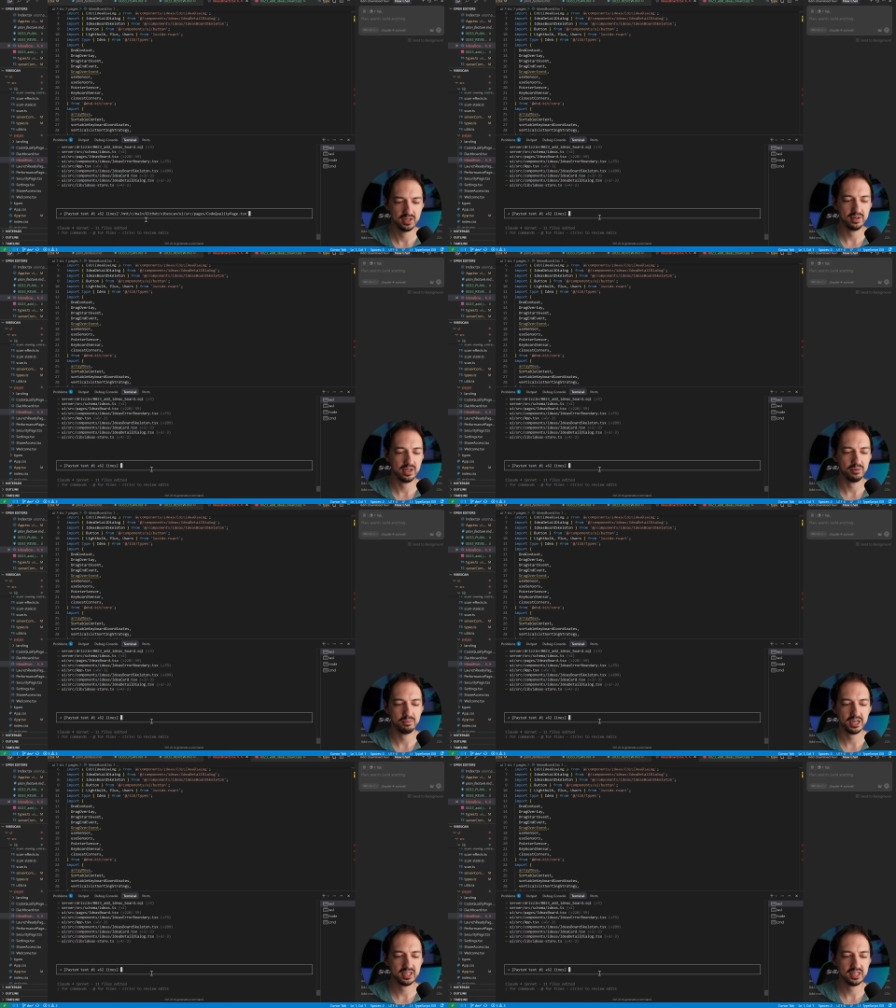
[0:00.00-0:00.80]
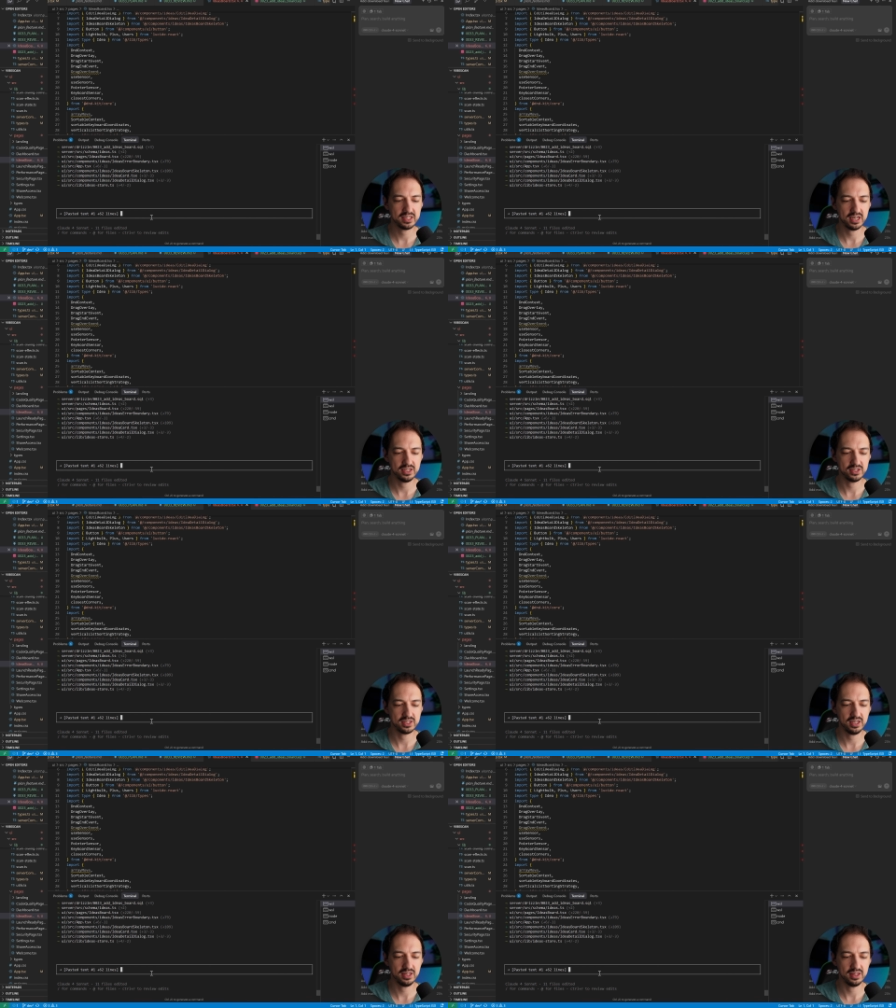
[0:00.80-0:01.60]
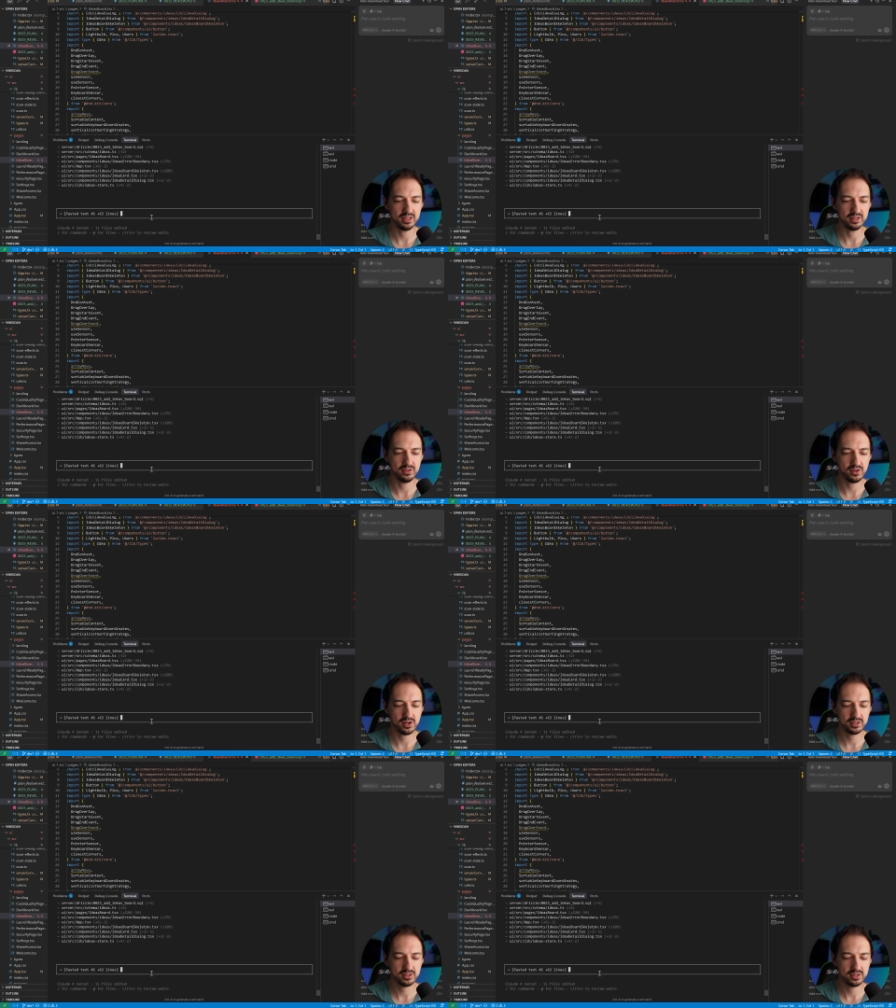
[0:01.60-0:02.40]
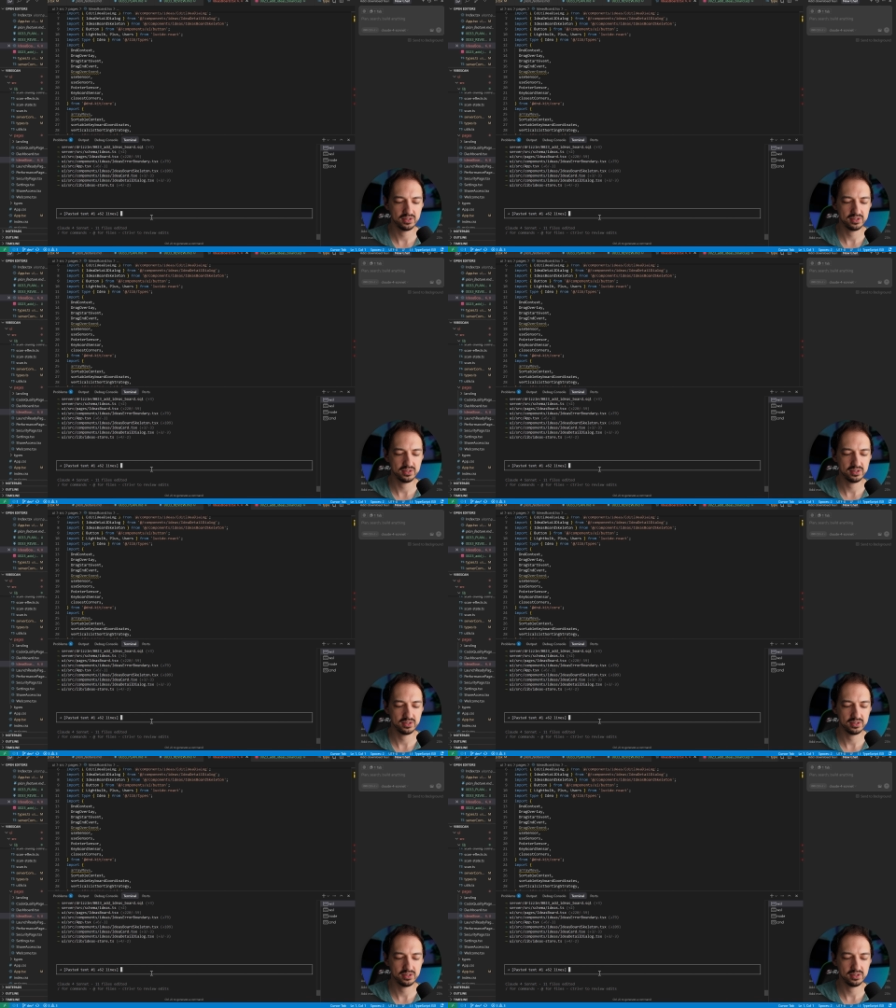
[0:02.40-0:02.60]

Now in my case, I just need the logs.